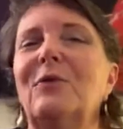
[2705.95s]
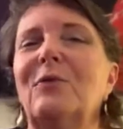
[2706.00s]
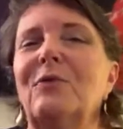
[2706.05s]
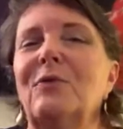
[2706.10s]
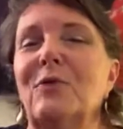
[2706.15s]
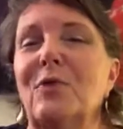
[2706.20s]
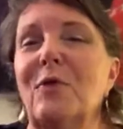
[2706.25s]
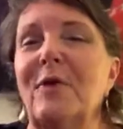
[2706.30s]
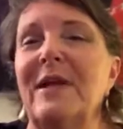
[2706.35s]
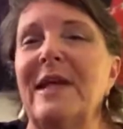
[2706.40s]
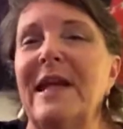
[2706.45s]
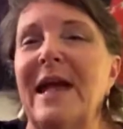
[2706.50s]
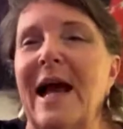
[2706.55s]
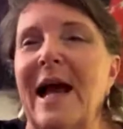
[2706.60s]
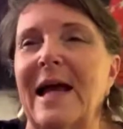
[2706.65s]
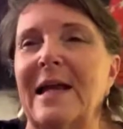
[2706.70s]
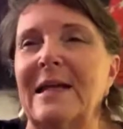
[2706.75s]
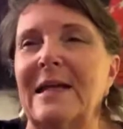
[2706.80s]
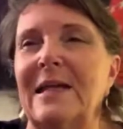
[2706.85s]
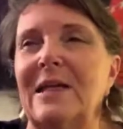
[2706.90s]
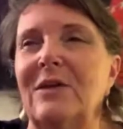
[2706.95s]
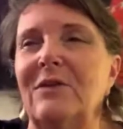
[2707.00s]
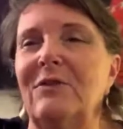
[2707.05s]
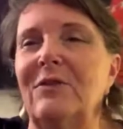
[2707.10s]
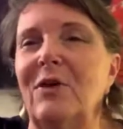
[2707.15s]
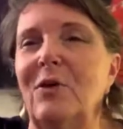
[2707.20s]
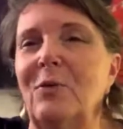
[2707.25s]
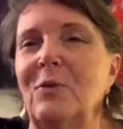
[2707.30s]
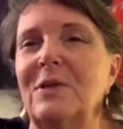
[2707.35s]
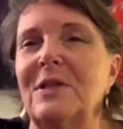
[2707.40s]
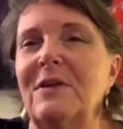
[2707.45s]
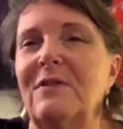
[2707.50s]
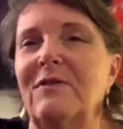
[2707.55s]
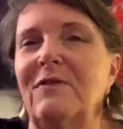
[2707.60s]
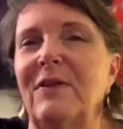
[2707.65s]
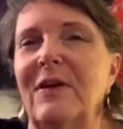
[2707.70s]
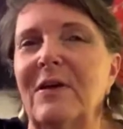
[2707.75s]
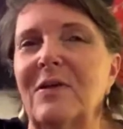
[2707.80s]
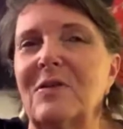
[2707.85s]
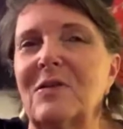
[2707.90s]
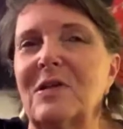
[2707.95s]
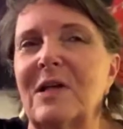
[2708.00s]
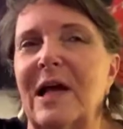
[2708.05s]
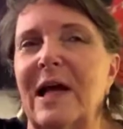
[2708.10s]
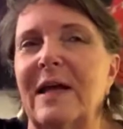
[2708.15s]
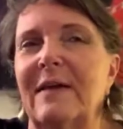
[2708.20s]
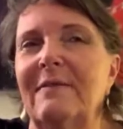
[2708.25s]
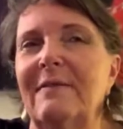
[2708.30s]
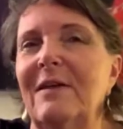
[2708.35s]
you've already had it, you know what it feels like.